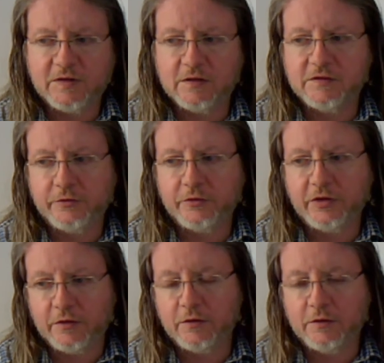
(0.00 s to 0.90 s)
tells you,
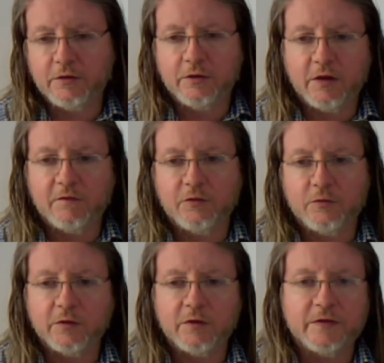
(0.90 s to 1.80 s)
okay, you're going to have
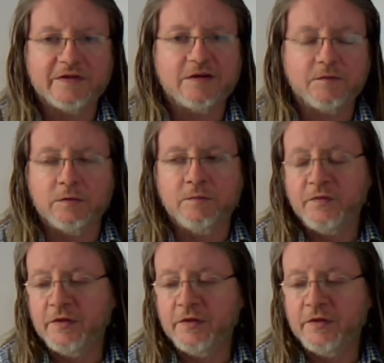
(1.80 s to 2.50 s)
runway 17, and